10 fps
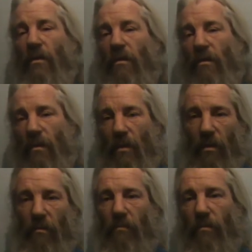
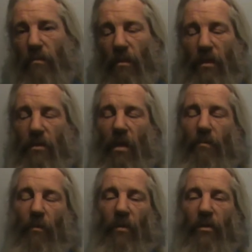the SJ
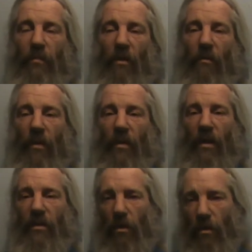Pour experiment,
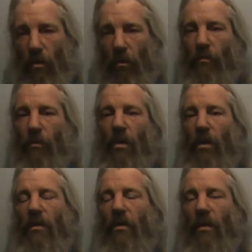and it's a lot of
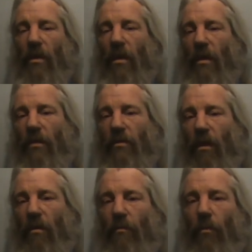work. And
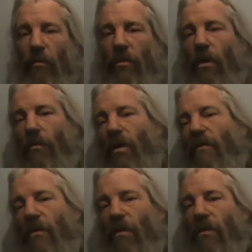so the more time
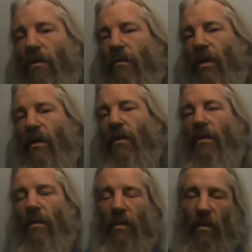I've got to do it,
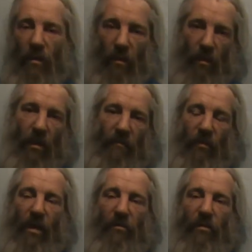and
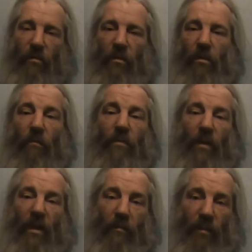everyone else has got time to
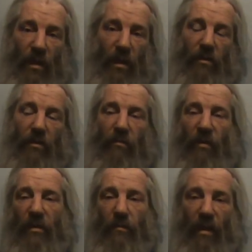make the beers, the
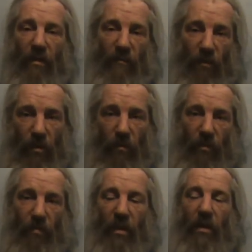correct amount of volume
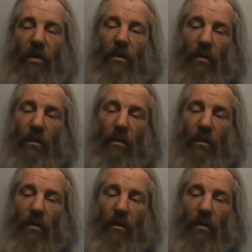of beer,